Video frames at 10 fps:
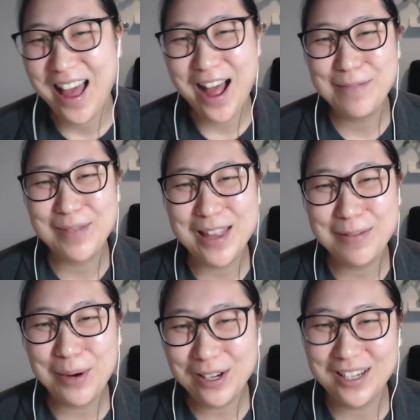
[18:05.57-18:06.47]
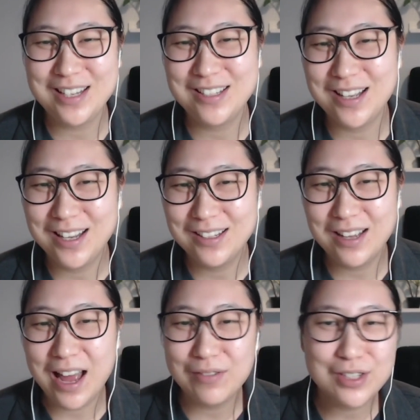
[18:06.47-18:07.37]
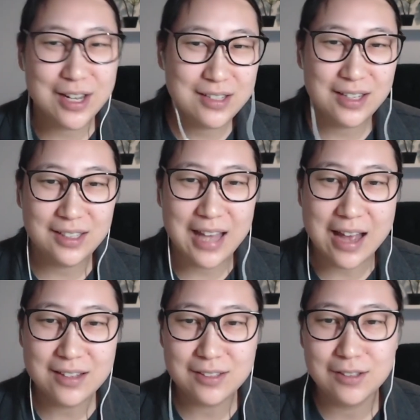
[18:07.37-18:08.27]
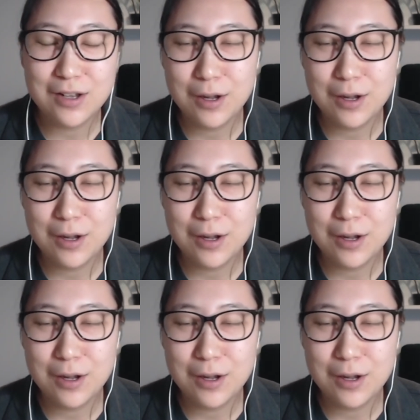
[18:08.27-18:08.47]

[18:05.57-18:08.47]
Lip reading: And the marketing side, advertising, yes,